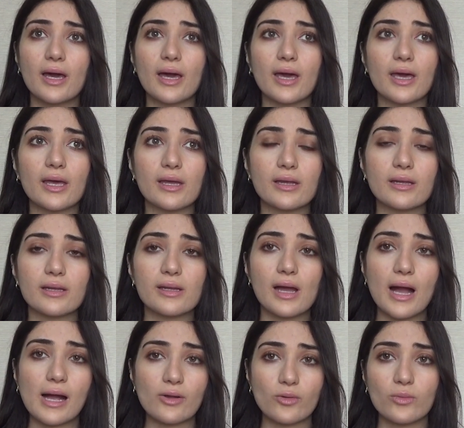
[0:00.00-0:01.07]
and
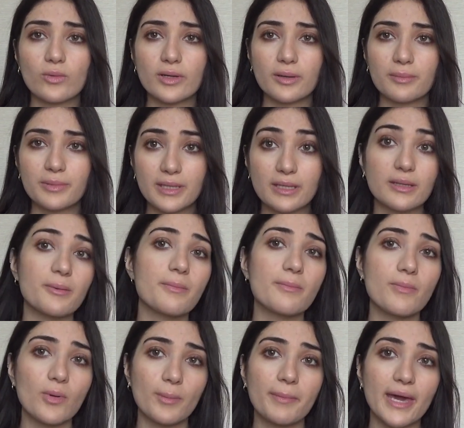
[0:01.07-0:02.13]
I don't want to be the
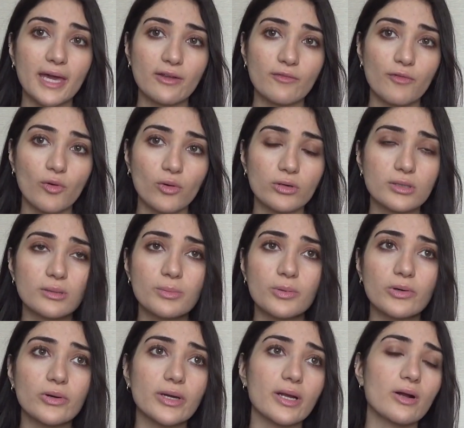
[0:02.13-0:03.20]
main focal point.